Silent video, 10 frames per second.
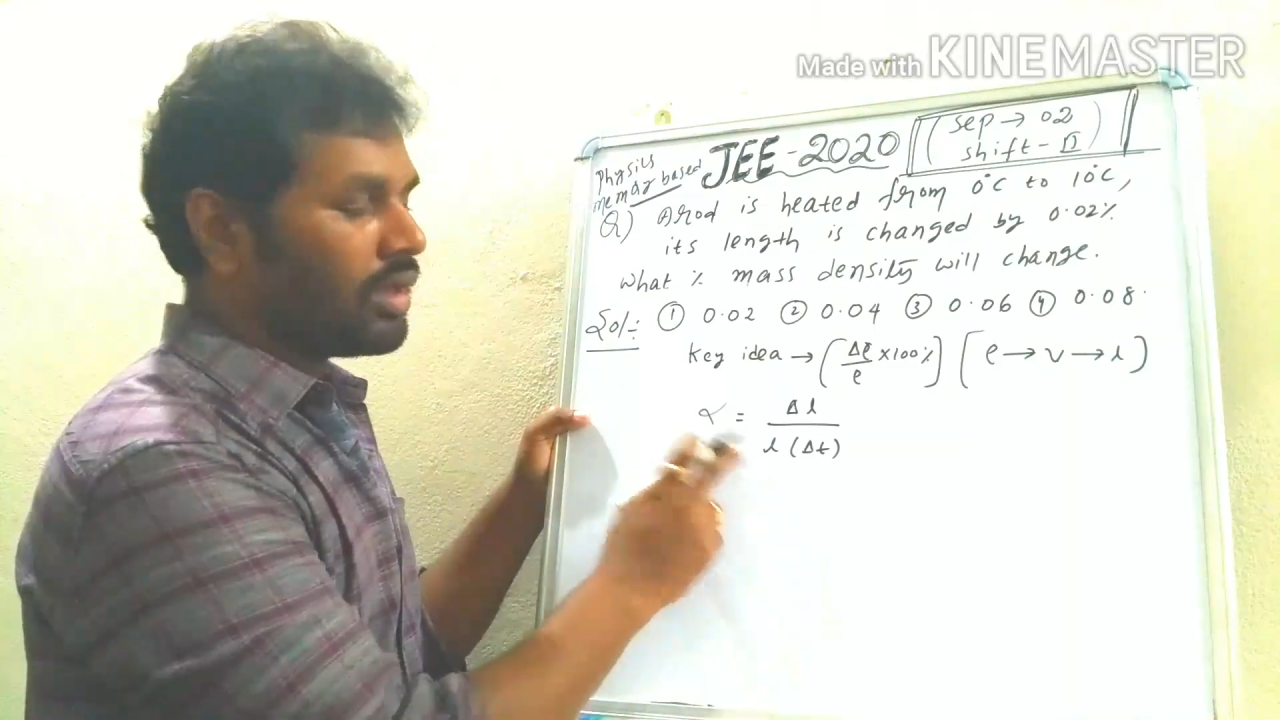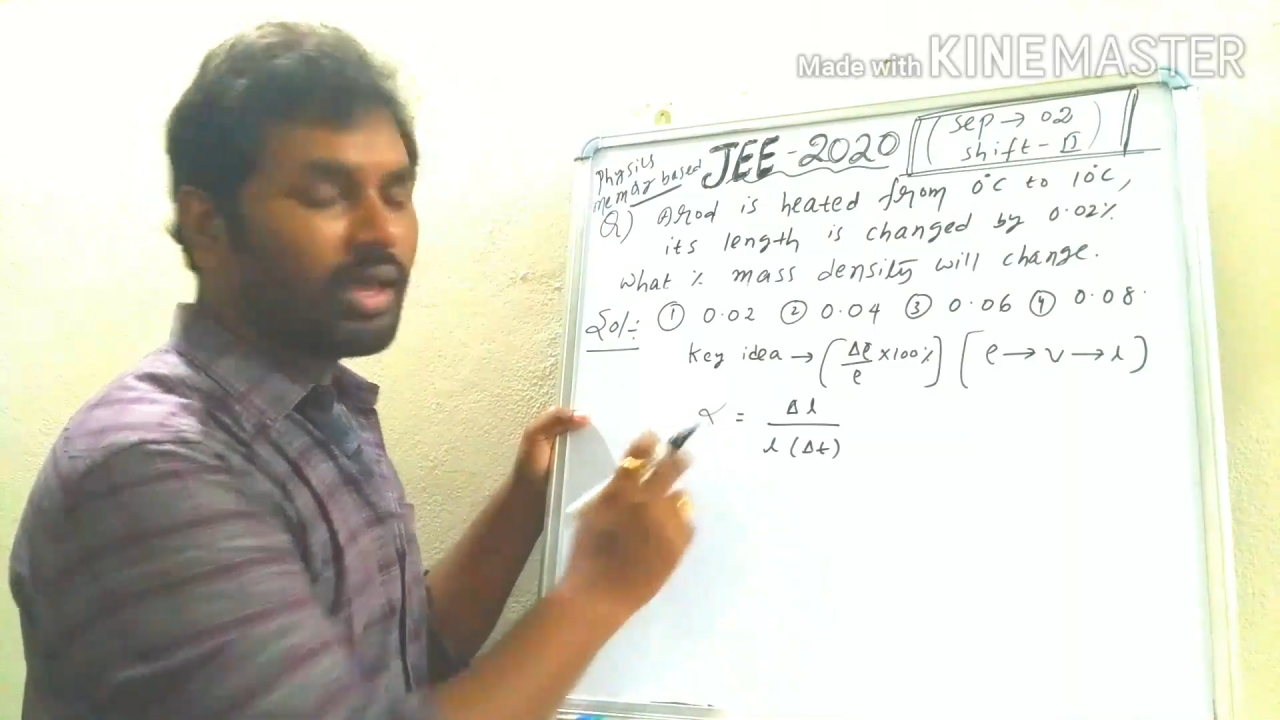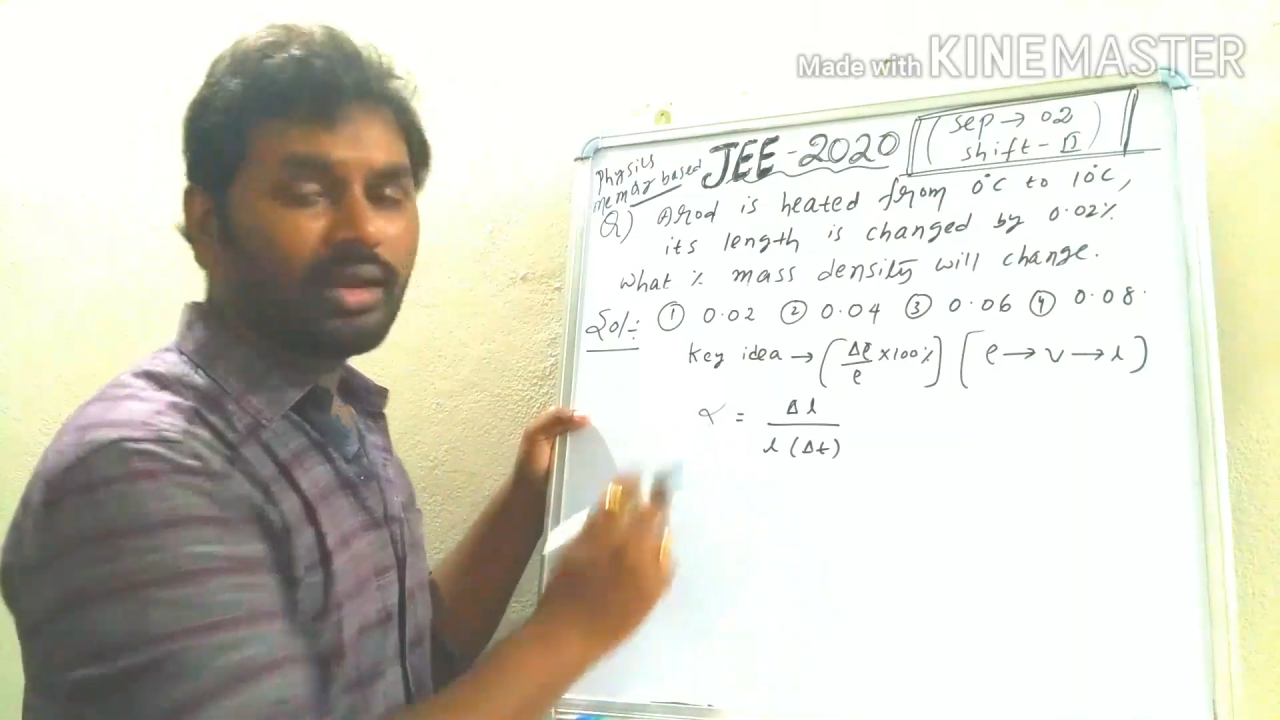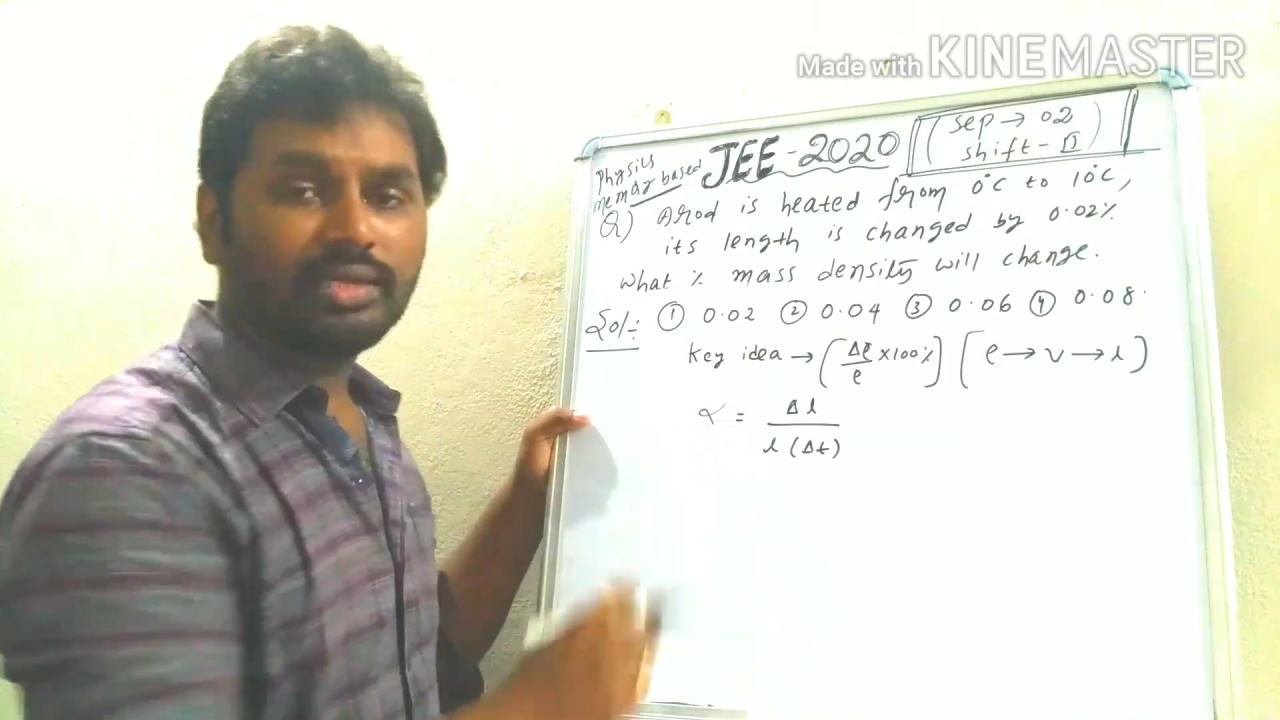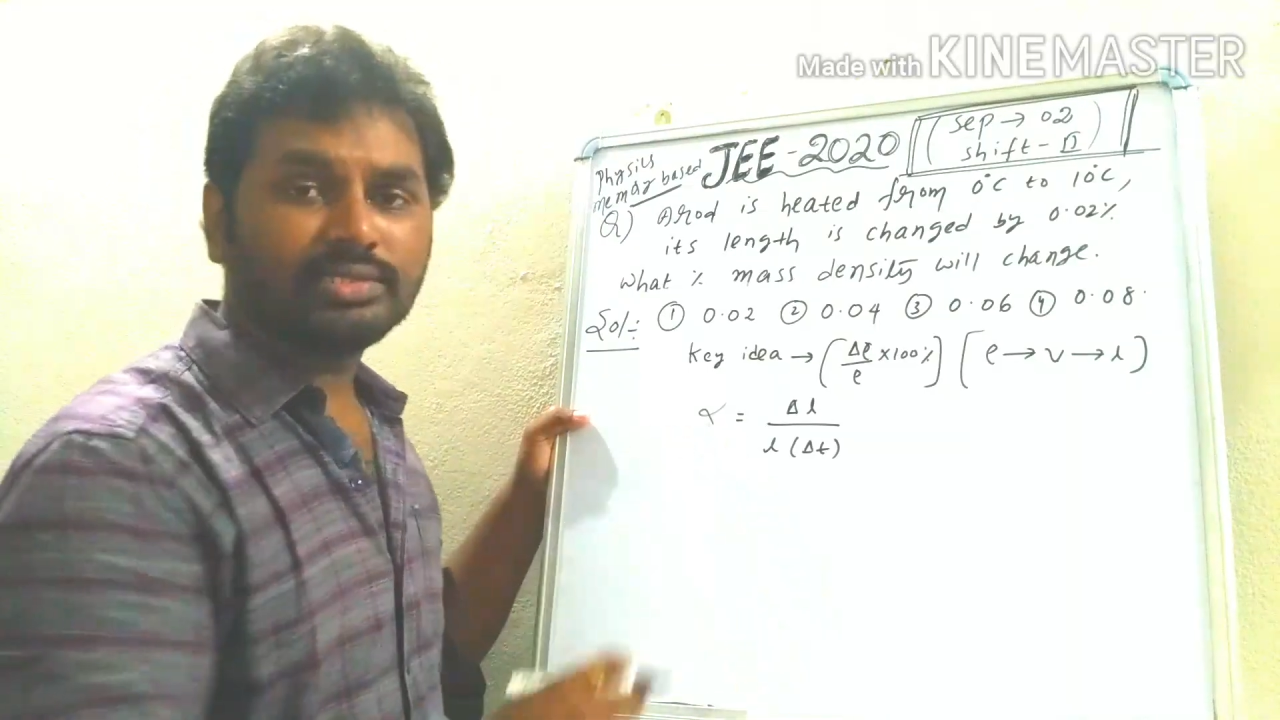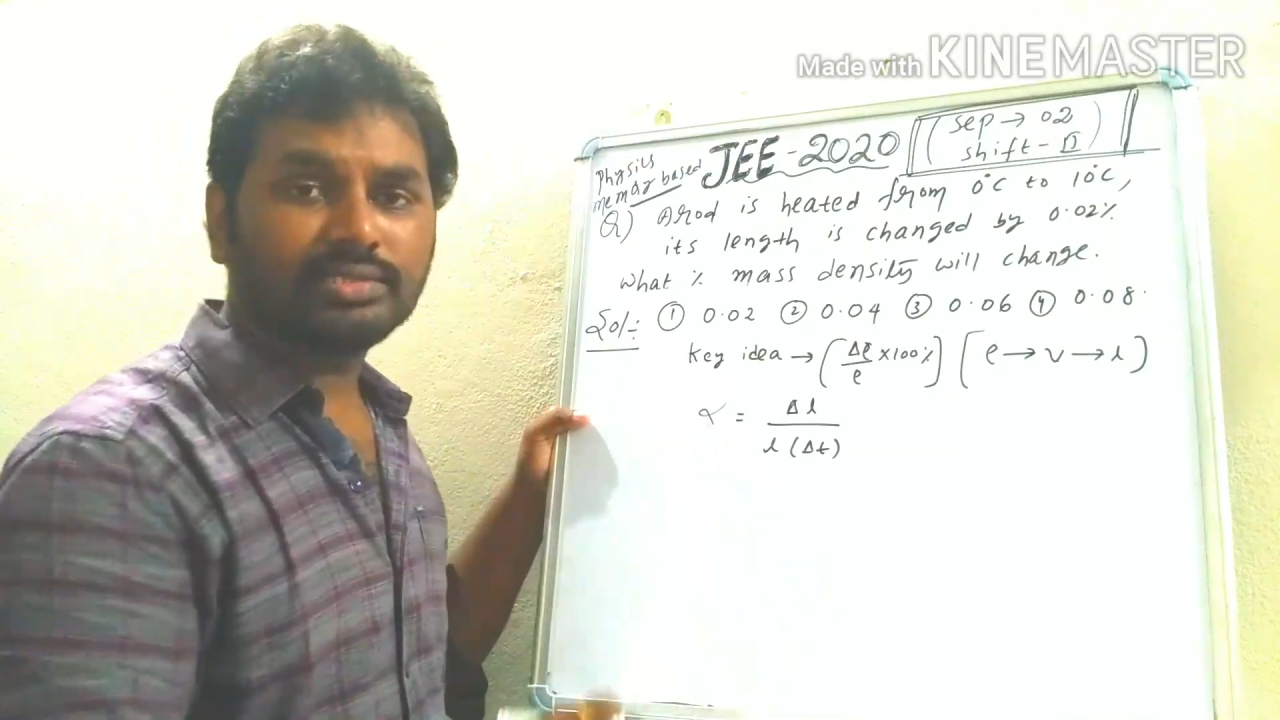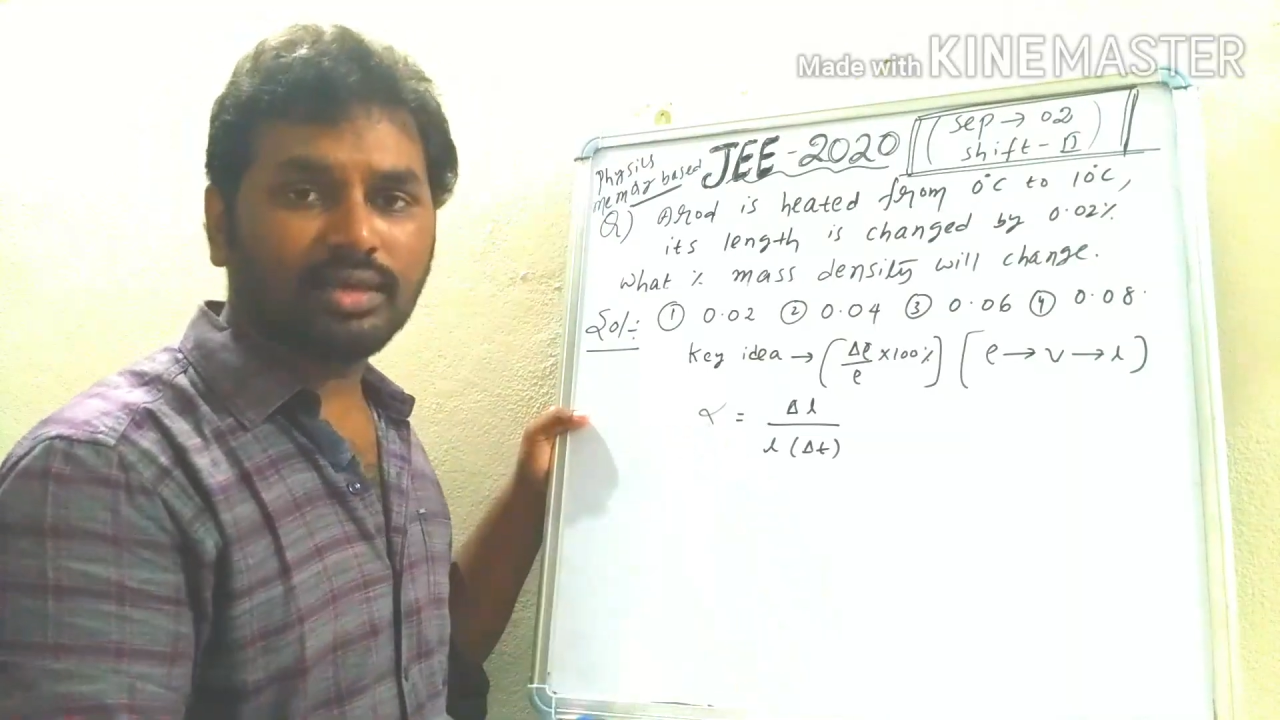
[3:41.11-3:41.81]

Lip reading: L is